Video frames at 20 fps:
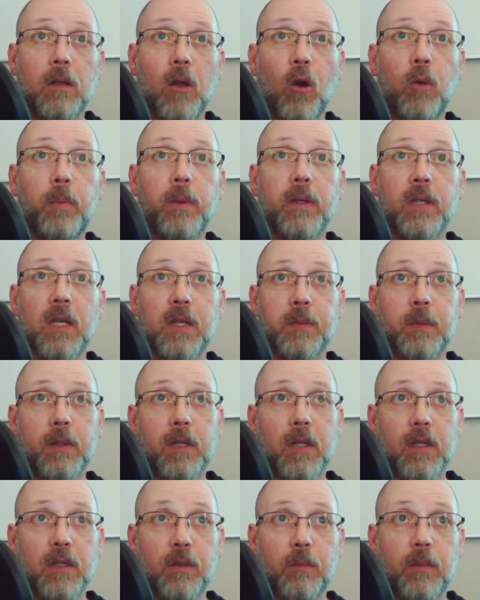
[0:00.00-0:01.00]
Open
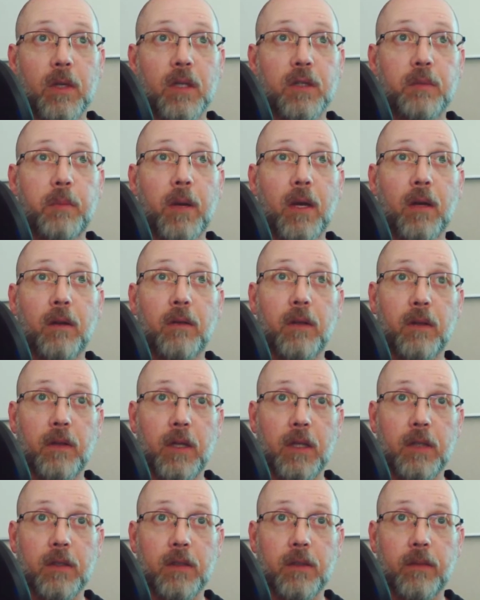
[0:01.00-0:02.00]
despotism is better
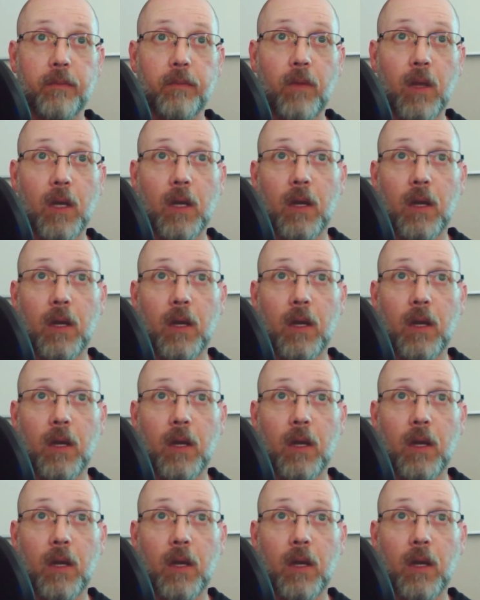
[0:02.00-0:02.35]
than this.